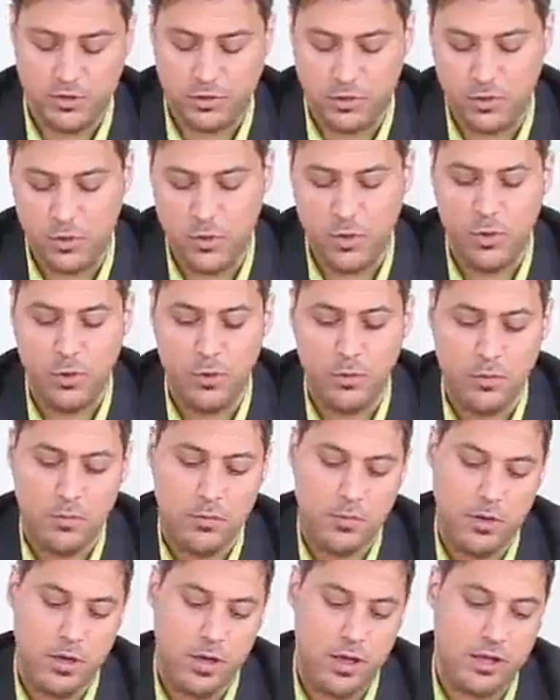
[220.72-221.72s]
who
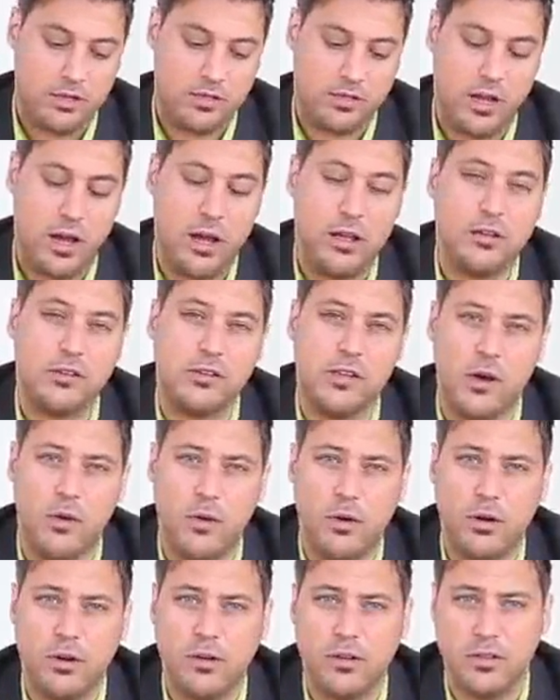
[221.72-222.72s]
has the highest
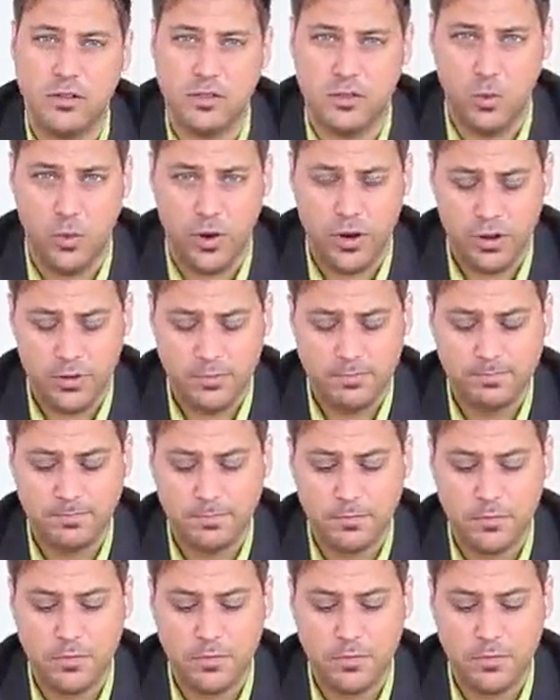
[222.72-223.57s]
tower is the winner.